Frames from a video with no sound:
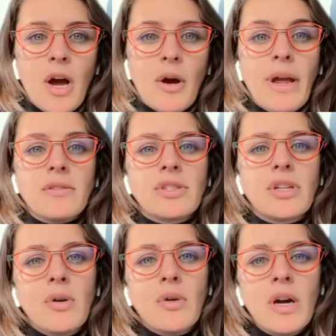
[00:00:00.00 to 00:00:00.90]
All right,
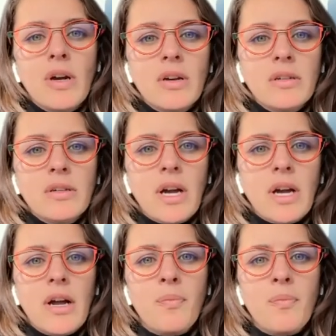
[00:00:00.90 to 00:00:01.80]
so
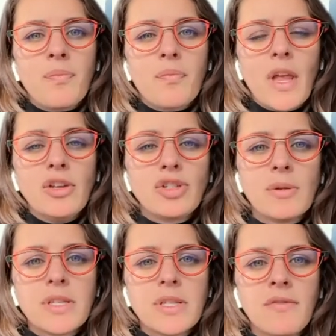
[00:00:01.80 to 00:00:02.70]
um, in
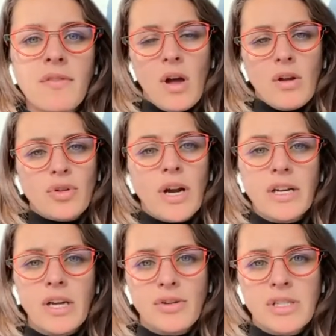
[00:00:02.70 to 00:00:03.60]
terms of
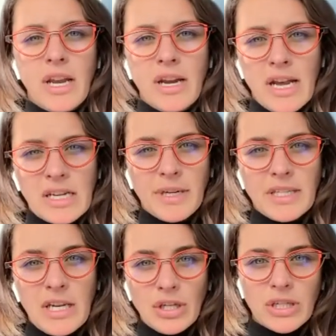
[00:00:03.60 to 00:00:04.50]
trying to understand
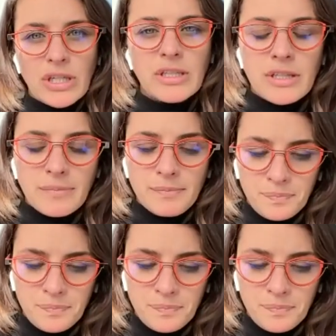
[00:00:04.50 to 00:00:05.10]
expectations,